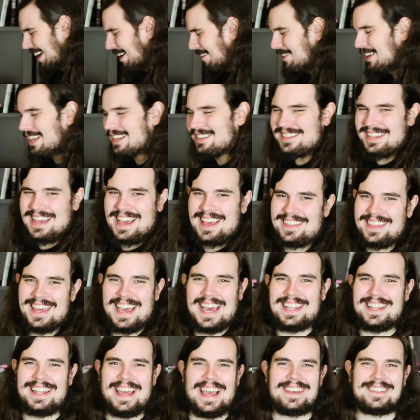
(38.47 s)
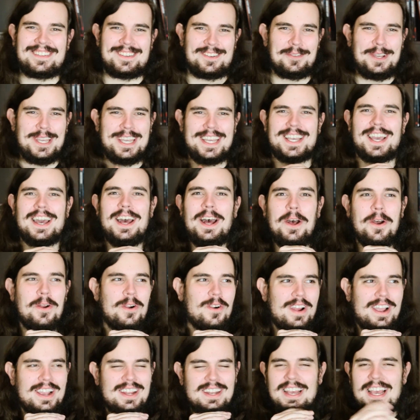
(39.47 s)
I mean, I said that last week,
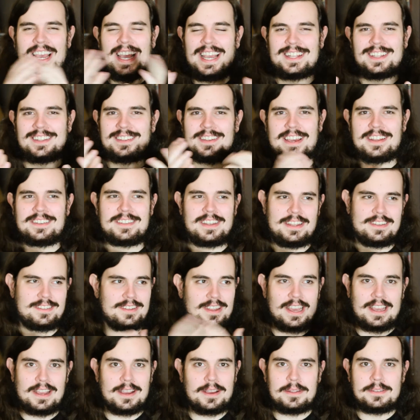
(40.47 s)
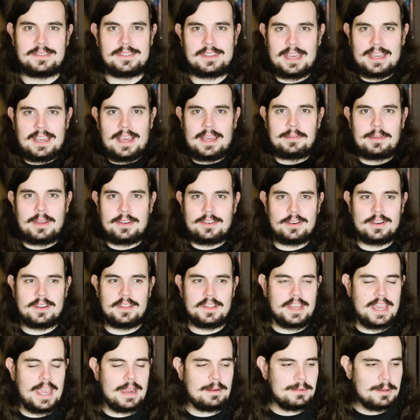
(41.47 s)
right? It's, it's, it's, it's like I, I turn on
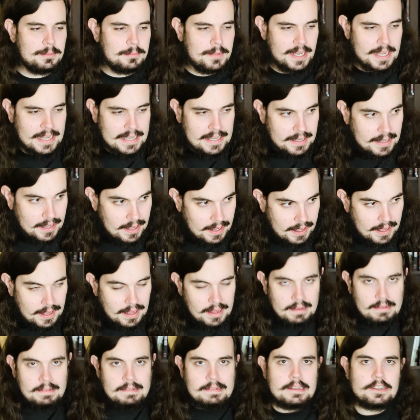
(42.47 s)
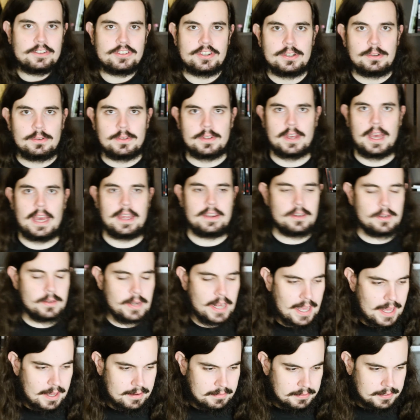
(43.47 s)
the camera, I'm like, shoot, I don't
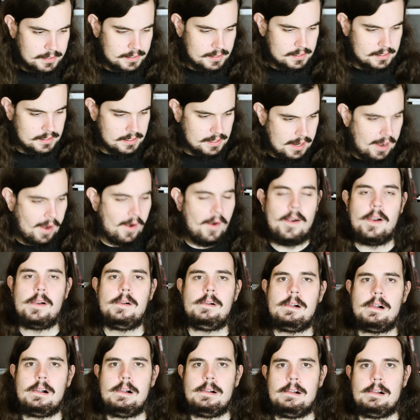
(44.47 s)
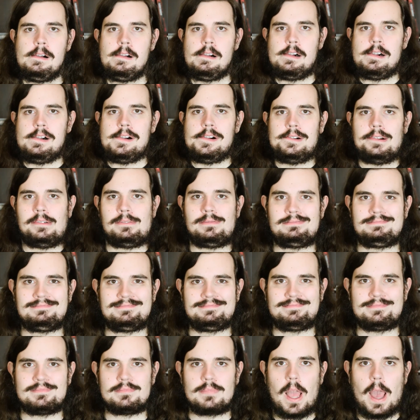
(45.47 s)
have,
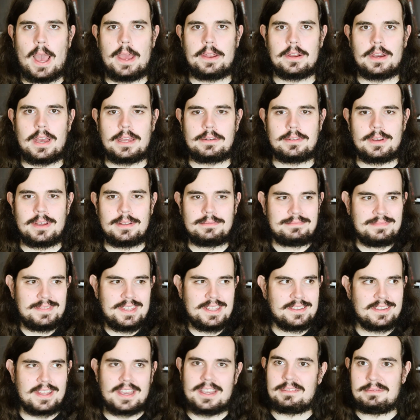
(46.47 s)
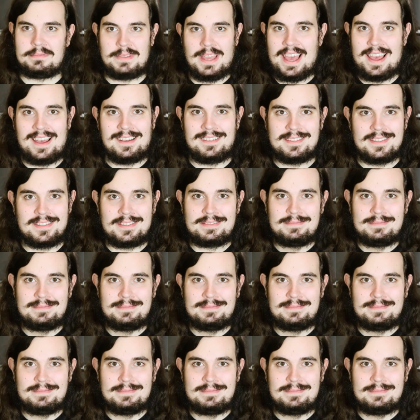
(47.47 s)
hmm, I don't, I don't, it's like, yeah,